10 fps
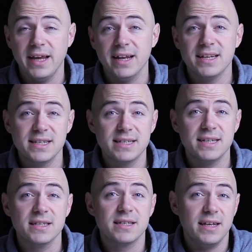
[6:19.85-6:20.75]
in
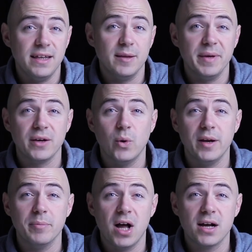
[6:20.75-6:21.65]
existence in the
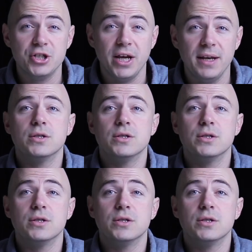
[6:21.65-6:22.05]
Bitcoin blockchain.